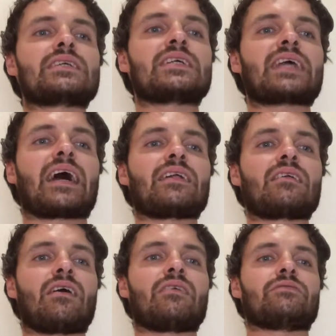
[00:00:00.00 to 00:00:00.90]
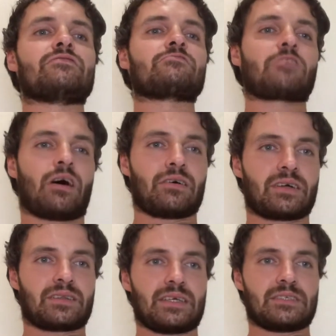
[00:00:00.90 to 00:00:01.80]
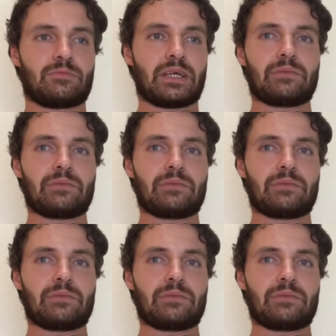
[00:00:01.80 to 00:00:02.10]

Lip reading: going to get a lot of rock this week,